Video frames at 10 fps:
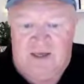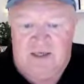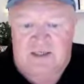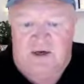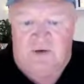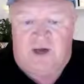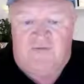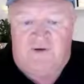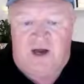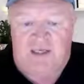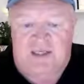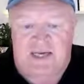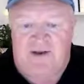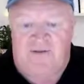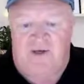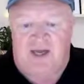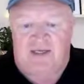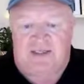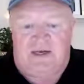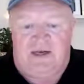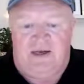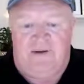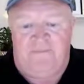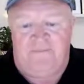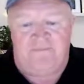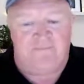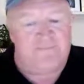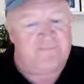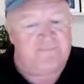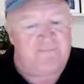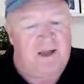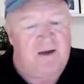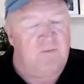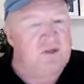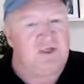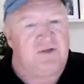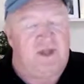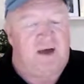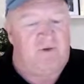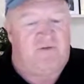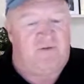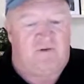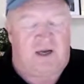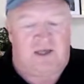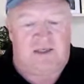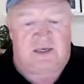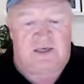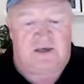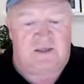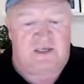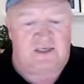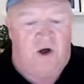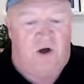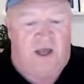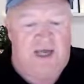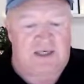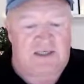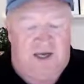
So if I said that, must have done that before, I can tell you, because it's not guessed that